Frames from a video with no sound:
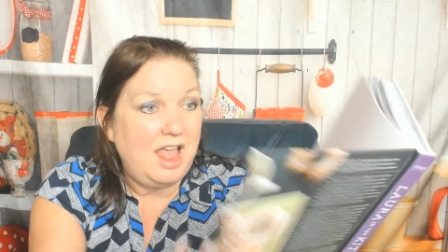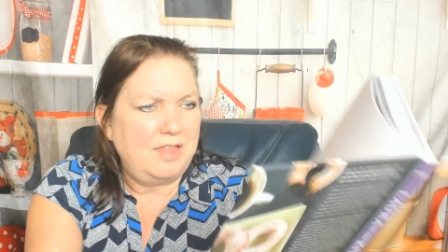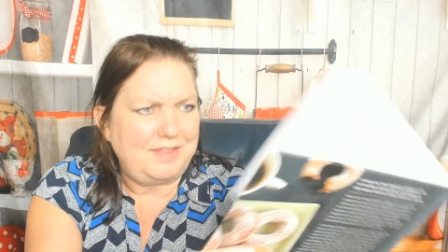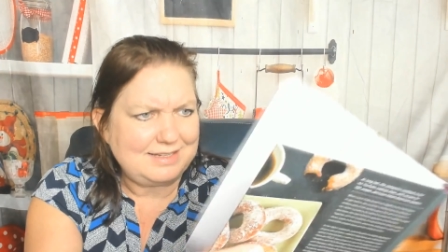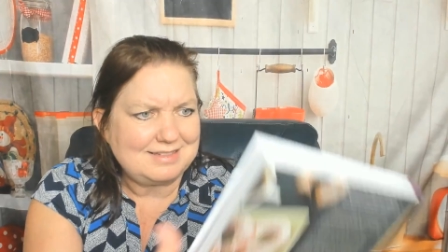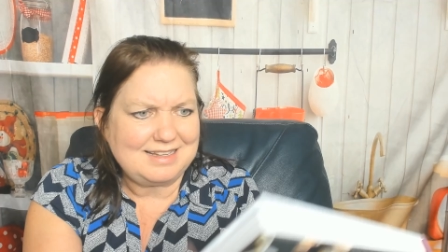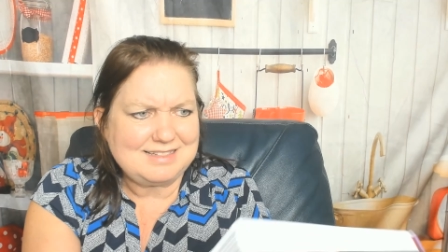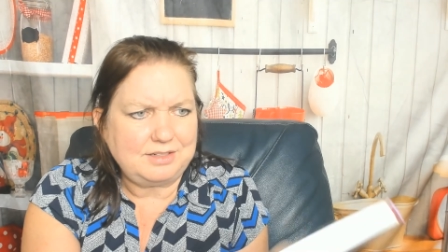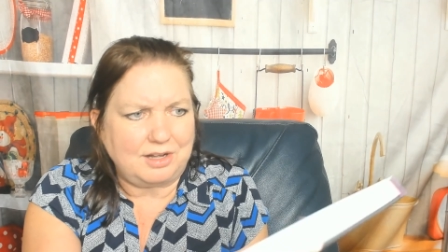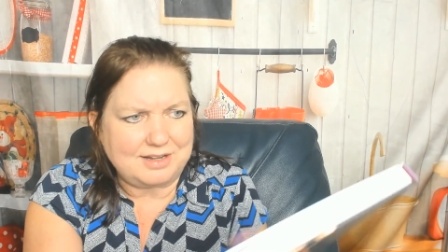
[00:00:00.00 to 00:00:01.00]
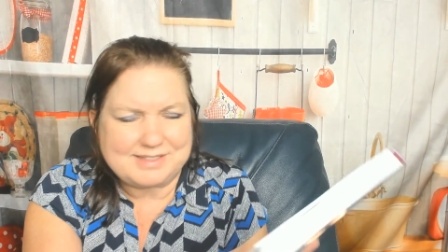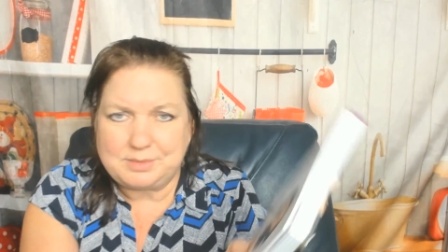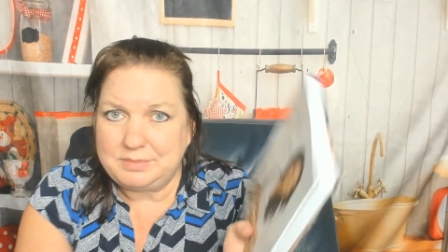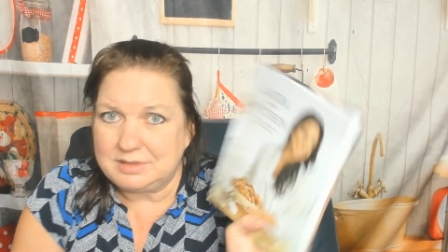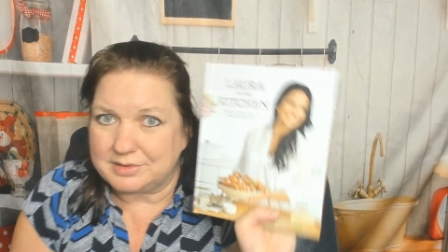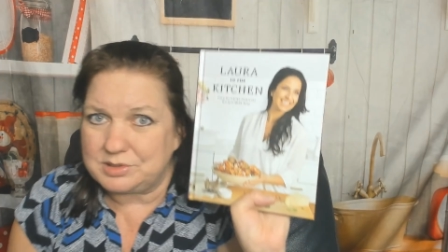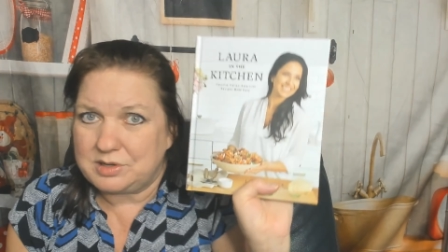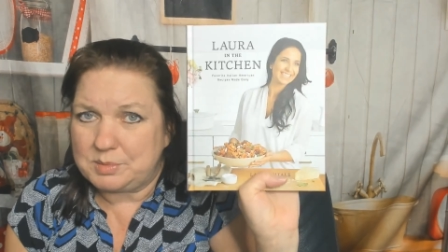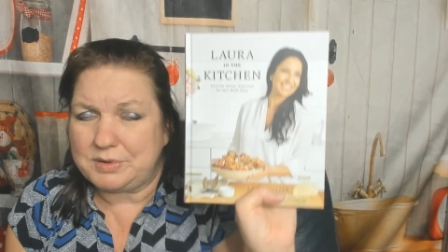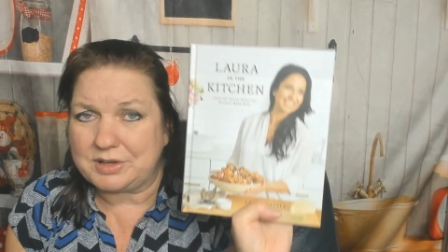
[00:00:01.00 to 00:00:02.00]
This is an awesome little
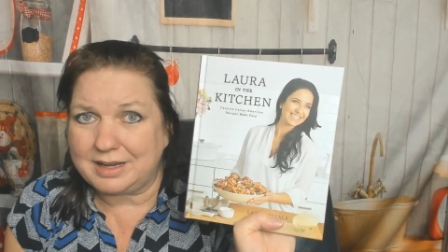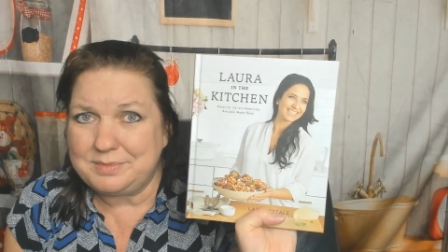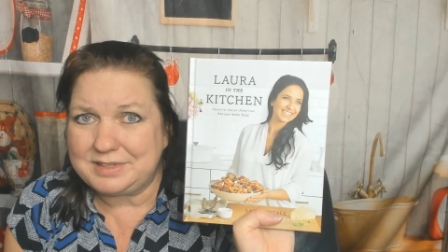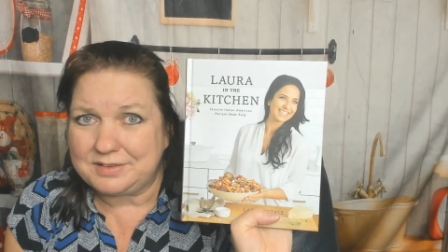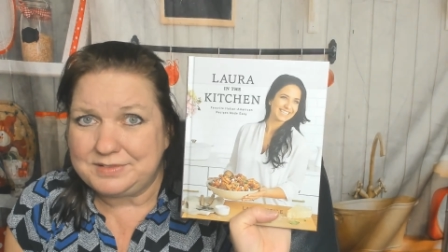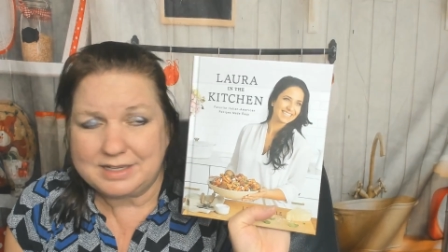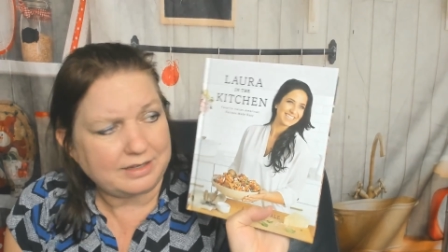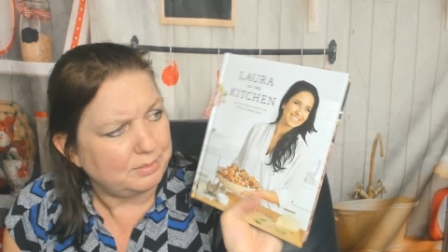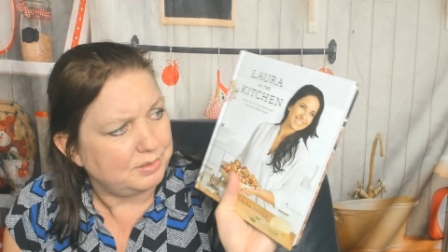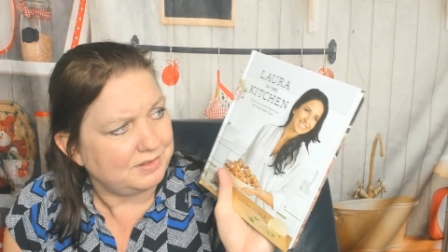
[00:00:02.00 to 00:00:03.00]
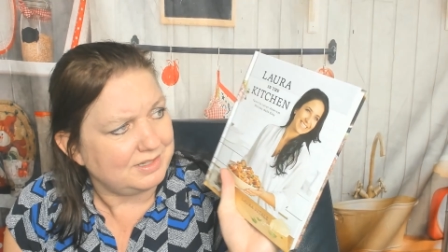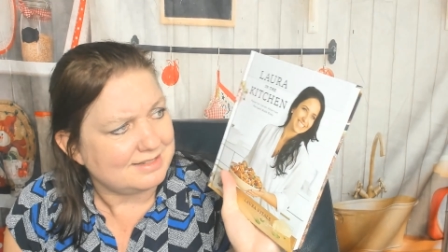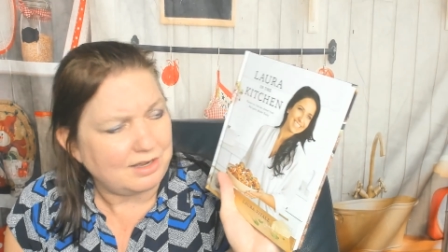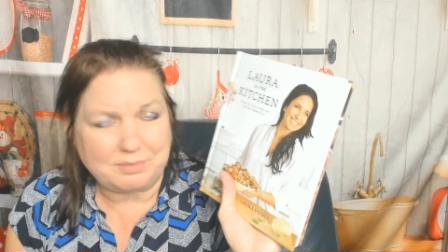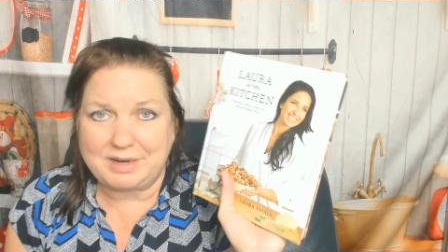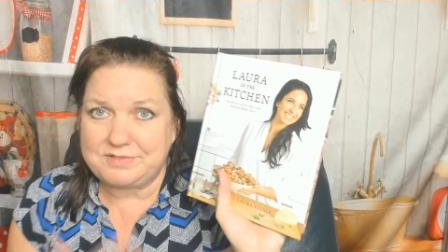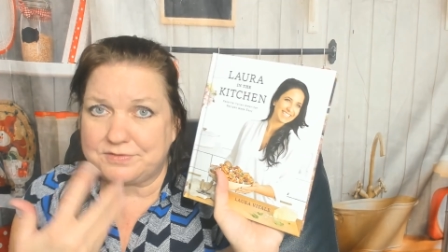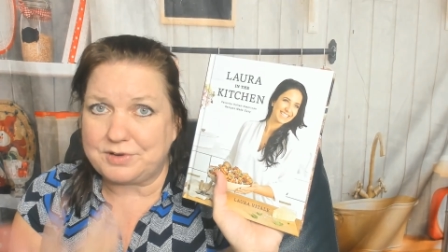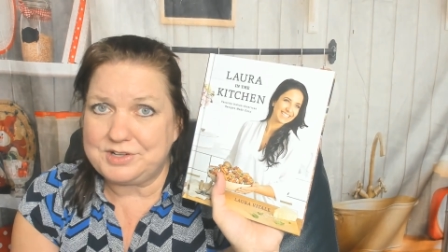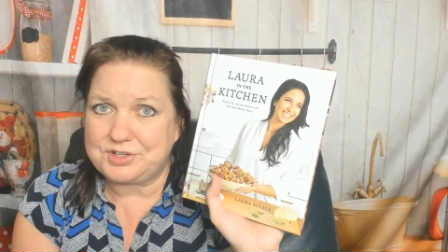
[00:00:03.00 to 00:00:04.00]
cookbook. I'm definitely going to put this on my
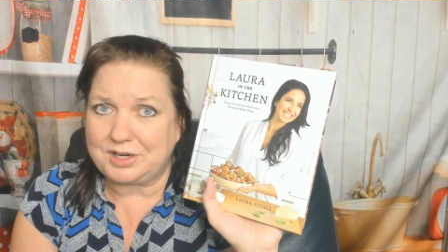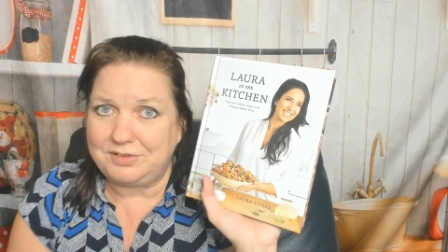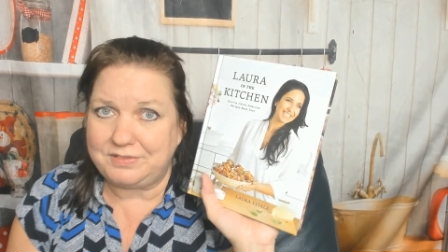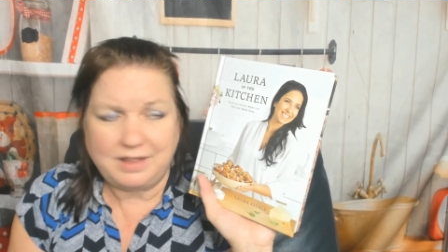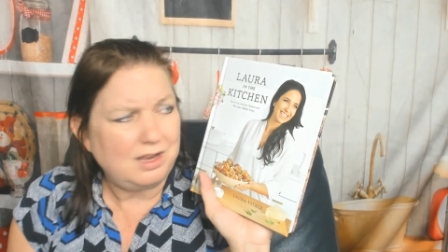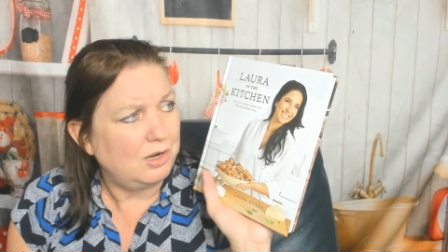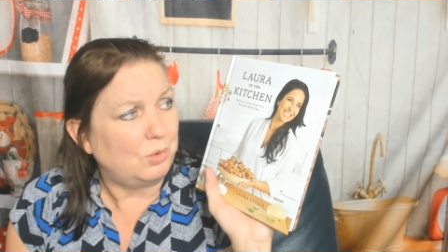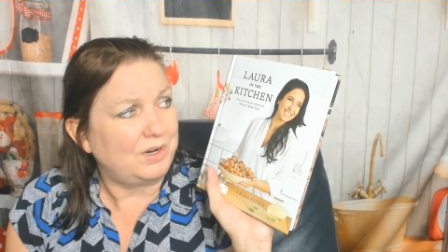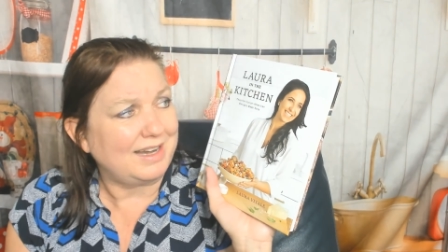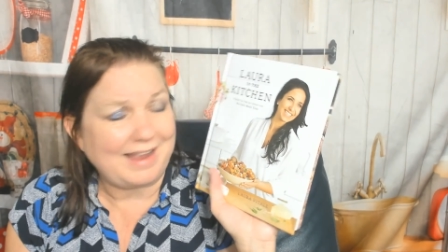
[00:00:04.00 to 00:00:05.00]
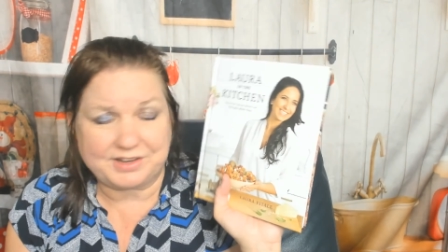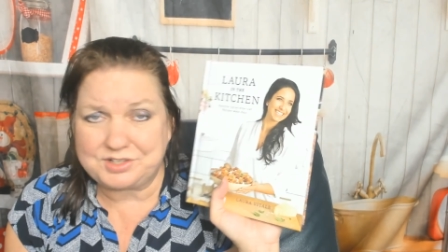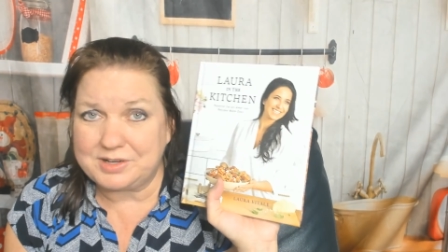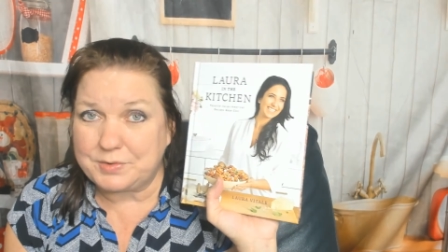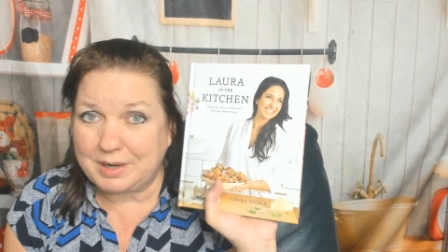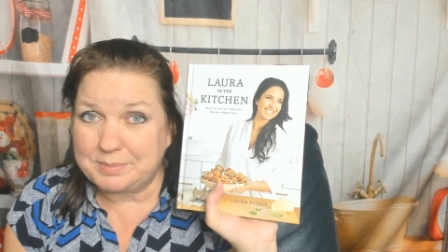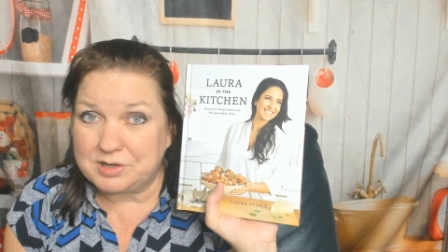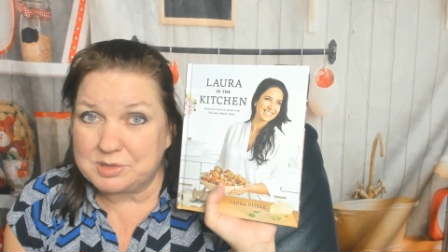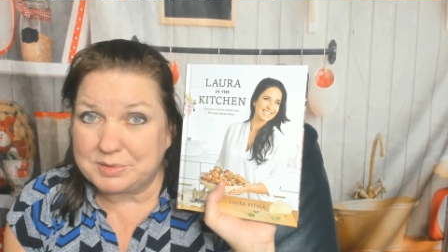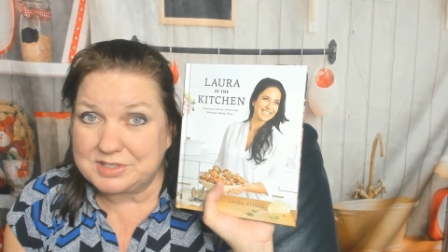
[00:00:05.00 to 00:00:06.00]
front shelf where I actually grab
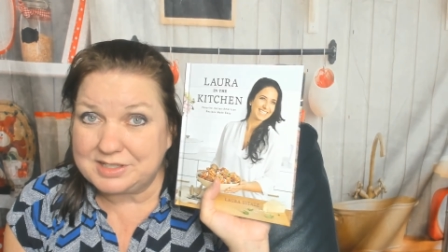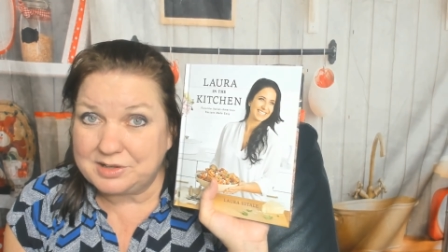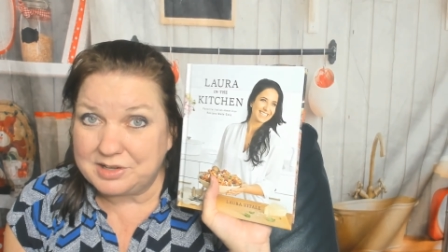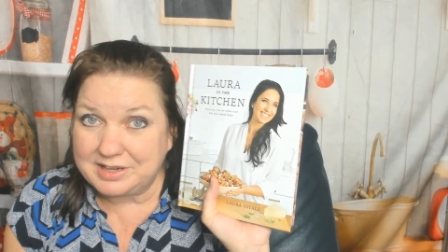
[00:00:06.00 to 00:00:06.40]
cookbooks to cook